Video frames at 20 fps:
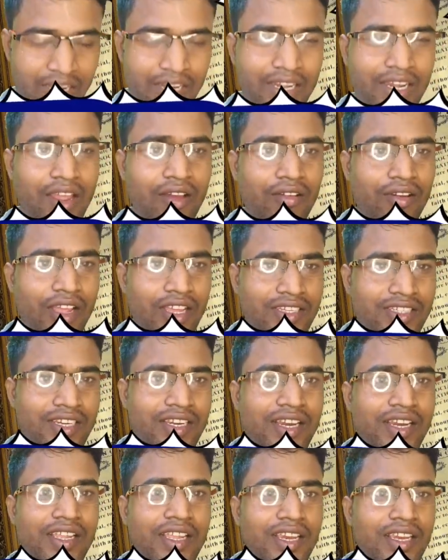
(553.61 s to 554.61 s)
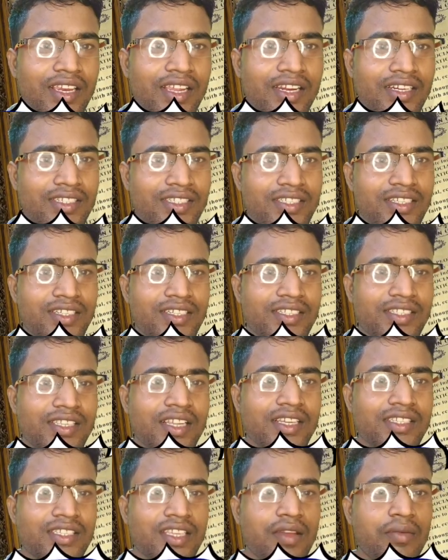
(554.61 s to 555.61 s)
Now lastly, let's
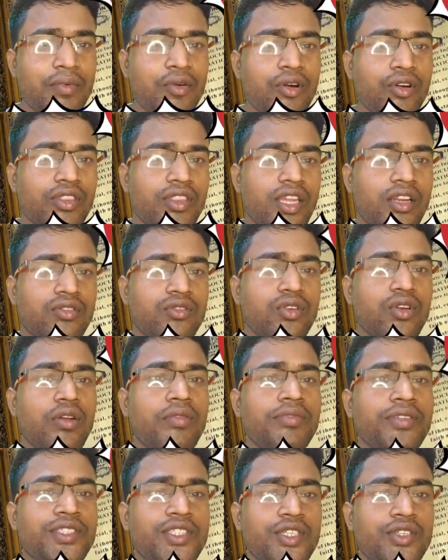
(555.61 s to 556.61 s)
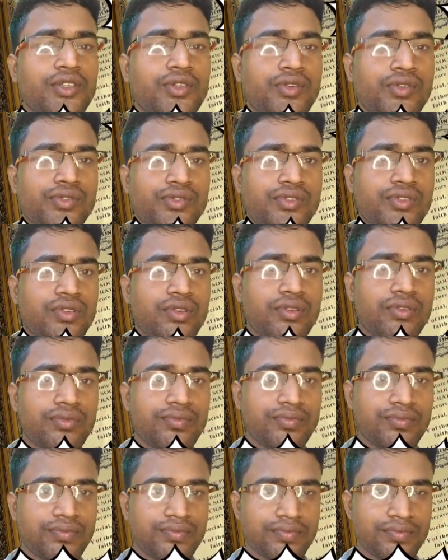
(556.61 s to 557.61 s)
discuss about the 12th schedules.
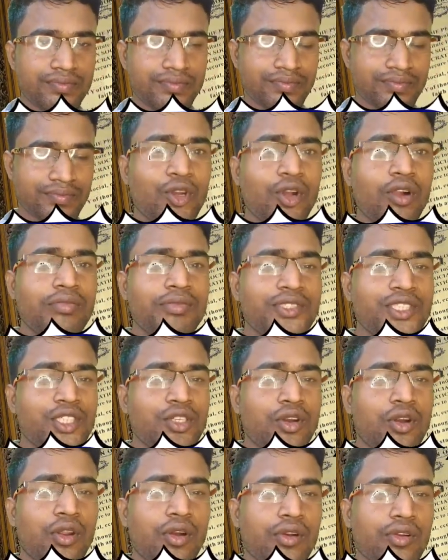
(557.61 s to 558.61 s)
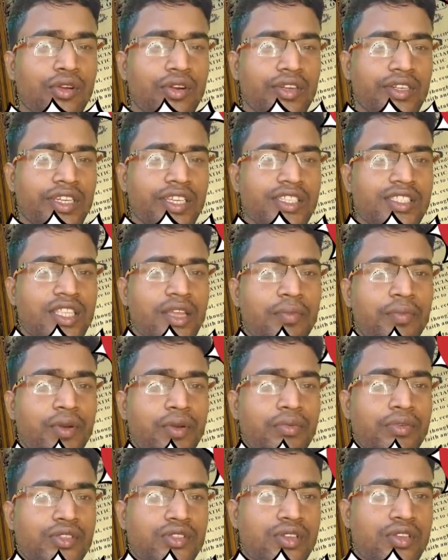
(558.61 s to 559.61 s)
12th schedule contains the
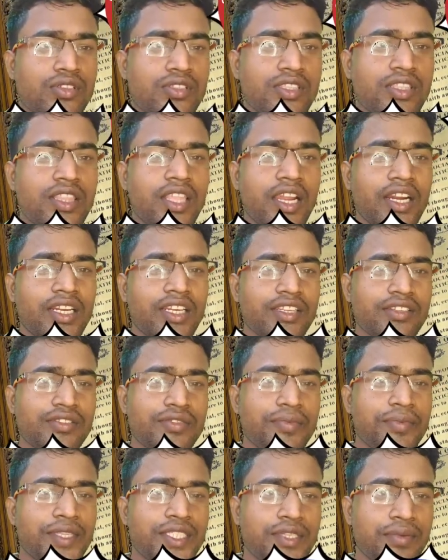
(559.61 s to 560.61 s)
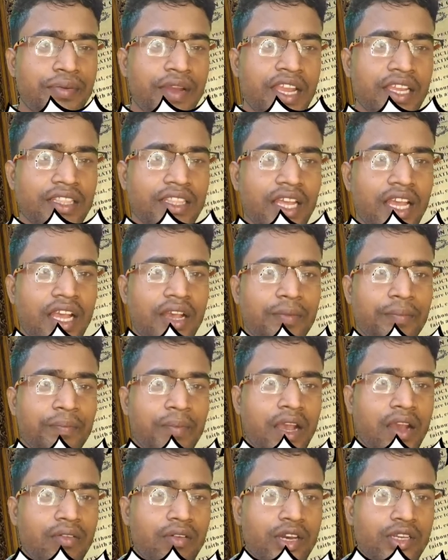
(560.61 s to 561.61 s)
provisions that specify the
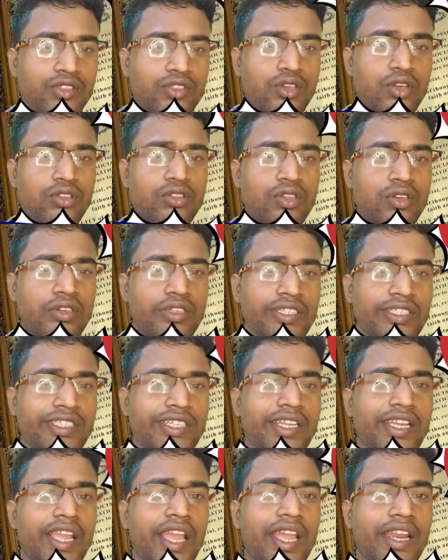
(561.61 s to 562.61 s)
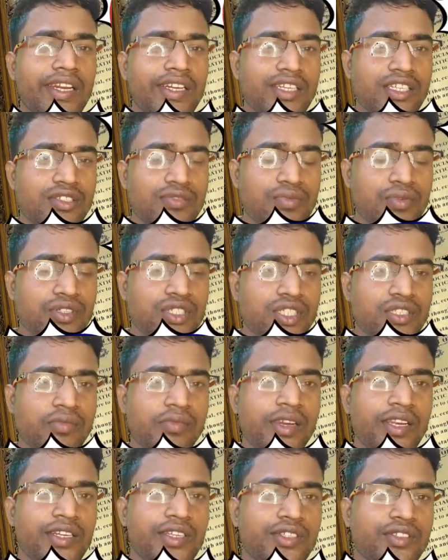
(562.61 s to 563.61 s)
powers, authority and
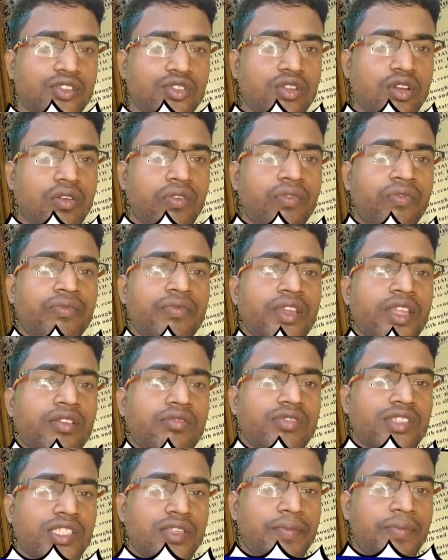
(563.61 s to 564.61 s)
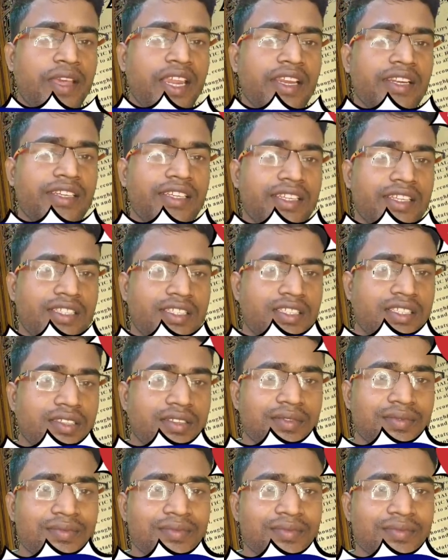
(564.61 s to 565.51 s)
responsibilities of municipalities.